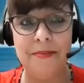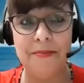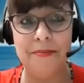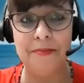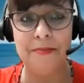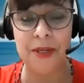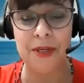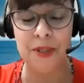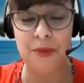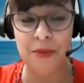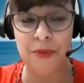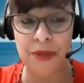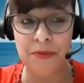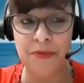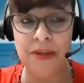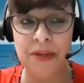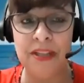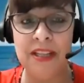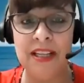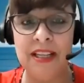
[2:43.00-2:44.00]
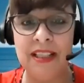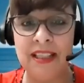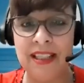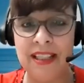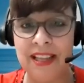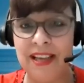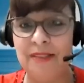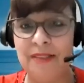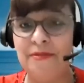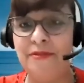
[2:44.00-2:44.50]
But do we really
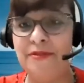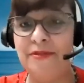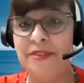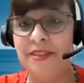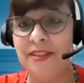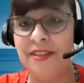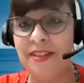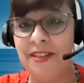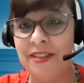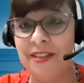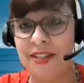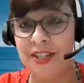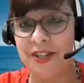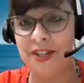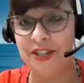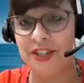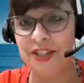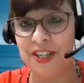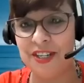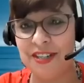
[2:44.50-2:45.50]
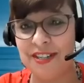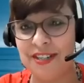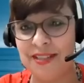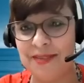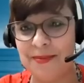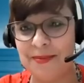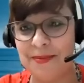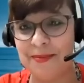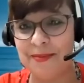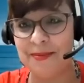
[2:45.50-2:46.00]
live the
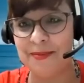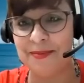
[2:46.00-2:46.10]
teachings?